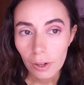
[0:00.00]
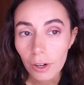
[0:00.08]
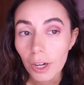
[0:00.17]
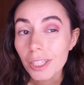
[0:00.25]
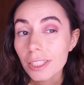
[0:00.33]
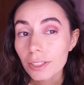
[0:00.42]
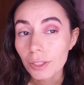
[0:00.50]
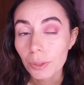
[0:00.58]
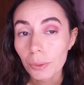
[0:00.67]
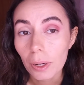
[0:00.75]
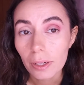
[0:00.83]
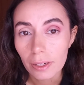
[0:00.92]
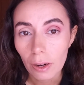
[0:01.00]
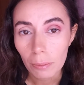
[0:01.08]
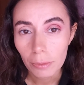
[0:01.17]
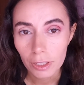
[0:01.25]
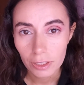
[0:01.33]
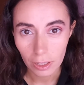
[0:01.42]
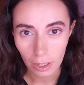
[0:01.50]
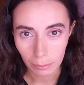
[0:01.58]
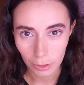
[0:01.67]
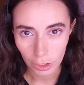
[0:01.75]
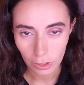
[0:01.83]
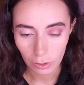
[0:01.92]
Okay, so now I'm
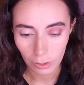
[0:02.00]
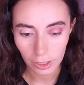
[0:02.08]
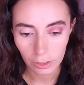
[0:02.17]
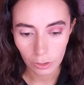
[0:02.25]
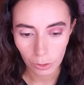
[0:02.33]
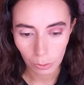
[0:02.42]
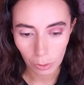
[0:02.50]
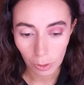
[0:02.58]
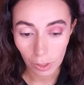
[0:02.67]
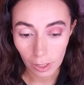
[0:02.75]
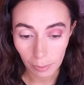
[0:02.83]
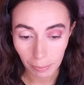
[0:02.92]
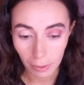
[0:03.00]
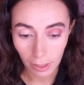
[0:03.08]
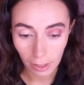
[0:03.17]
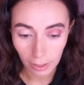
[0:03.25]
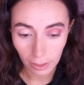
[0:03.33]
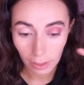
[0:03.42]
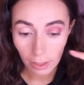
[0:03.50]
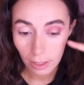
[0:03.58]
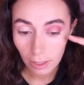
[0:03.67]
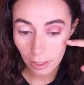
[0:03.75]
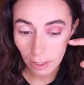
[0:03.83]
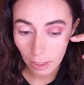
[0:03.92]
just going to apply
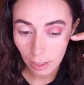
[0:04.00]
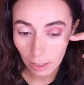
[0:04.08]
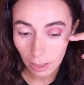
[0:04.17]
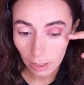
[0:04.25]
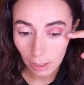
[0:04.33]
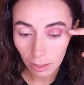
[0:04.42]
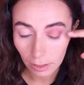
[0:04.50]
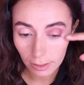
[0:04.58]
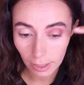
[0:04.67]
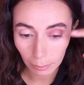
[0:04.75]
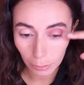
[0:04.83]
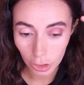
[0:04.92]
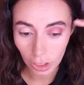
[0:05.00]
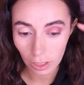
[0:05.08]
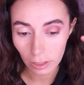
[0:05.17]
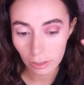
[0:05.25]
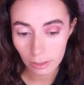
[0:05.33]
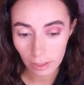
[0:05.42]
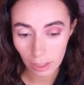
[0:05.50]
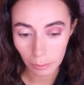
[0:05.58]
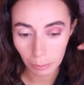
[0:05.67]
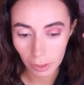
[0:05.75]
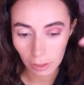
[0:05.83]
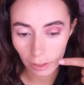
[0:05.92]
the same shades and
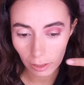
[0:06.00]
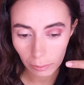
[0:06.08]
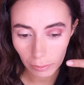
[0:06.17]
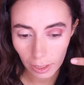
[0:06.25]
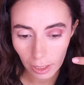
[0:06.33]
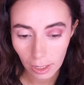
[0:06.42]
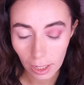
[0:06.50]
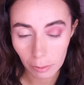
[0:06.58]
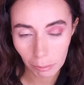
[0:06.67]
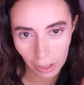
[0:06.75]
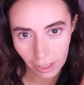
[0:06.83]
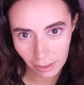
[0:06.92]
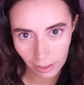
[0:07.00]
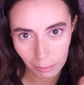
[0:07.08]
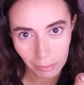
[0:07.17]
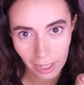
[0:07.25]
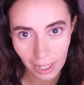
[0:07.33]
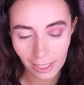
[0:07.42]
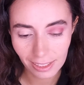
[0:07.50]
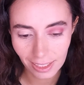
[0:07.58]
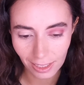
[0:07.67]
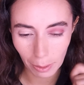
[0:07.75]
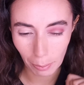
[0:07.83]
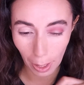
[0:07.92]
build them and blend them
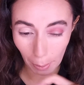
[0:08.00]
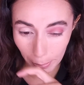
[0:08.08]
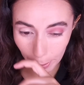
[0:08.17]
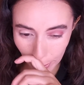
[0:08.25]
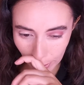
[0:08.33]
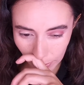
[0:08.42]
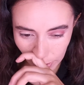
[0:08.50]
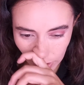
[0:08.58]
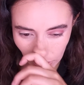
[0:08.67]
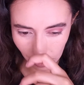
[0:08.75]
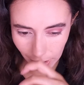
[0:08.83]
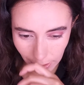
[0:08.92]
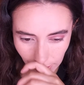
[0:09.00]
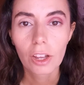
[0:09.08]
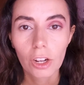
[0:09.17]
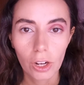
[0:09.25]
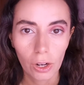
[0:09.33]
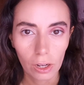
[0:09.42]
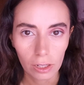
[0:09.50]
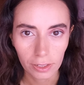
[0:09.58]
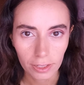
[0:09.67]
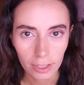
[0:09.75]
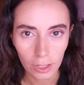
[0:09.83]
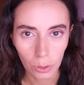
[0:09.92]
until I'm happy with the results.
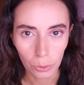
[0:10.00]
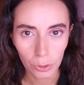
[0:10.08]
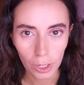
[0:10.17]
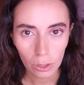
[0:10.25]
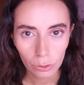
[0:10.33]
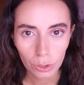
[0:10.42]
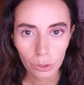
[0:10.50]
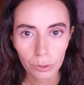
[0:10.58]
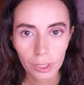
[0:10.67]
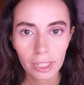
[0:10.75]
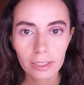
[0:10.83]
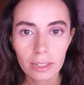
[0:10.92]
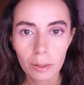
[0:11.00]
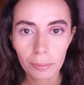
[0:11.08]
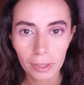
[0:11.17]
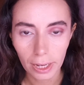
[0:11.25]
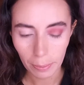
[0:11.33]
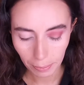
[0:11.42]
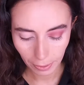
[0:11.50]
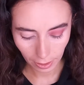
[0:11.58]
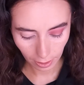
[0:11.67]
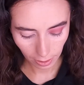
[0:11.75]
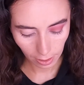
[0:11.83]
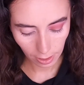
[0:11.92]
So now to create some depth,
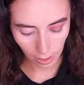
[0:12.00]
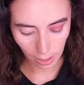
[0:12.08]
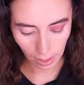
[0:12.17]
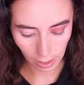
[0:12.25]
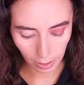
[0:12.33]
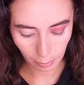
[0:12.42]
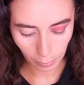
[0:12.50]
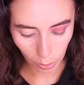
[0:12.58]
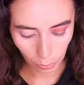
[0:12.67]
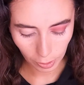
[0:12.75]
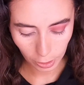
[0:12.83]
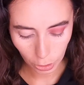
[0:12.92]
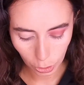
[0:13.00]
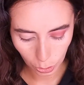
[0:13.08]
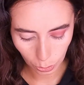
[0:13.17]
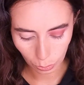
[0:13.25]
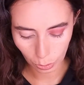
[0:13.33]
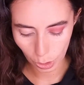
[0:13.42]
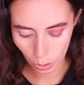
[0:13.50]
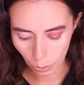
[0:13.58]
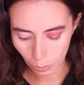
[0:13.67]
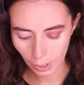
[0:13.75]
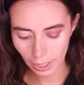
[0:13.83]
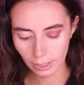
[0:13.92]
I'm going to
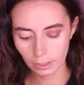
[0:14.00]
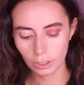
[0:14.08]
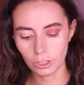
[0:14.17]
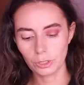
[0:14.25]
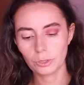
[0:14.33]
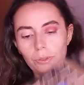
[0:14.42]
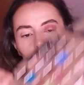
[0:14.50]
go into